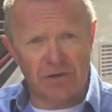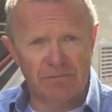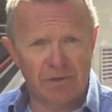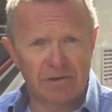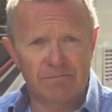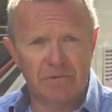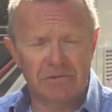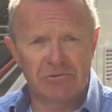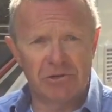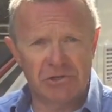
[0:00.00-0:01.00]
a
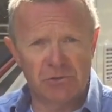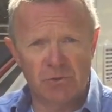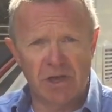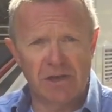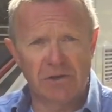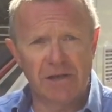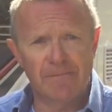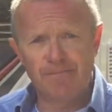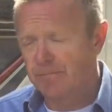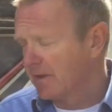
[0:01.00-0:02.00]
traditional key on it.
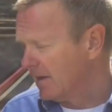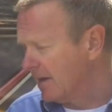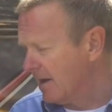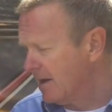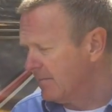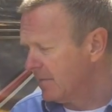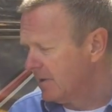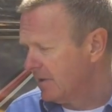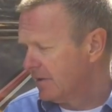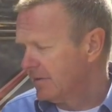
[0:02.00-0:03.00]

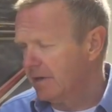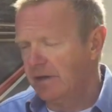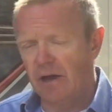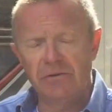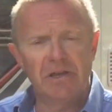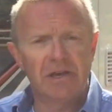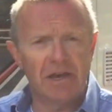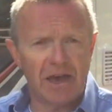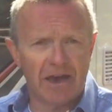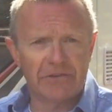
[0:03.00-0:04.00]
The only
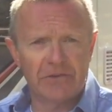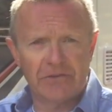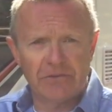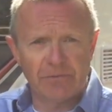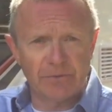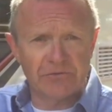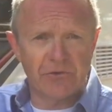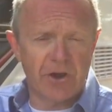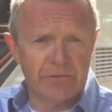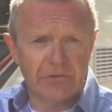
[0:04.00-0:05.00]
key access is from the
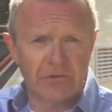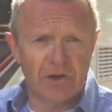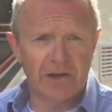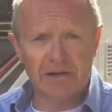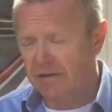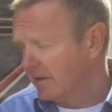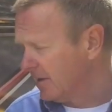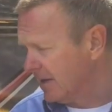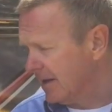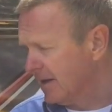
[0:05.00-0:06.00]
driver's side,
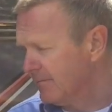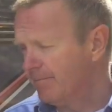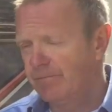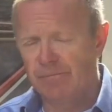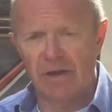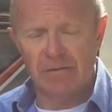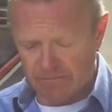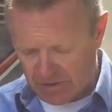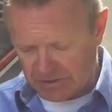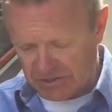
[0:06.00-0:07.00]
but
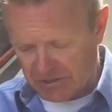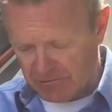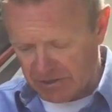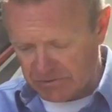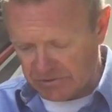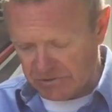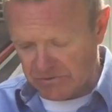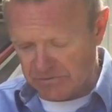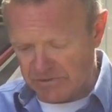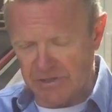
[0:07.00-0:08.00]
I generally just
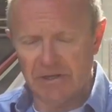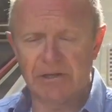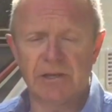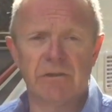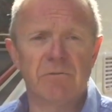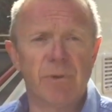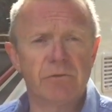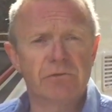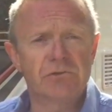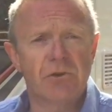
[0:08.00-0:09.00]
use the
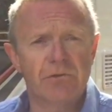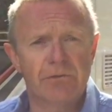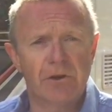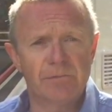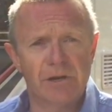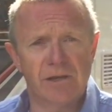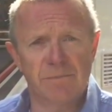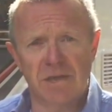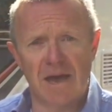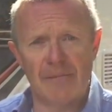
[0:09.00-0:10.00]
remote control for opening up
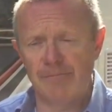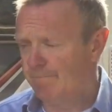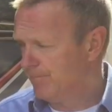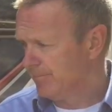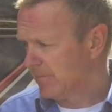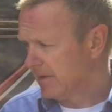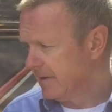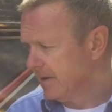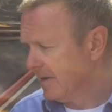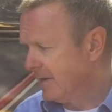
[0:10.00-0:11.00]
the cab.
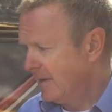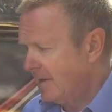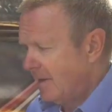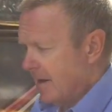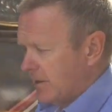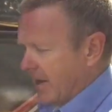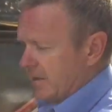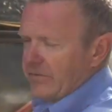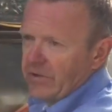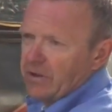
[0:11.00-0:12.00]

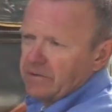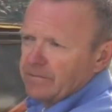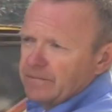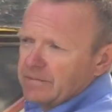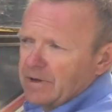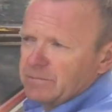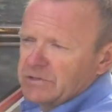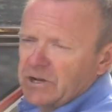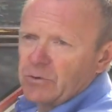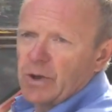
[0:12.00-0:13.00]
Okay, so I'm
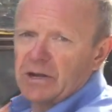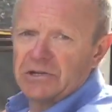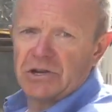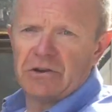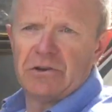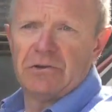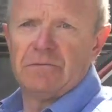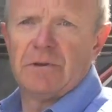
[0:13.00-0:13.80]
just going to quickly show you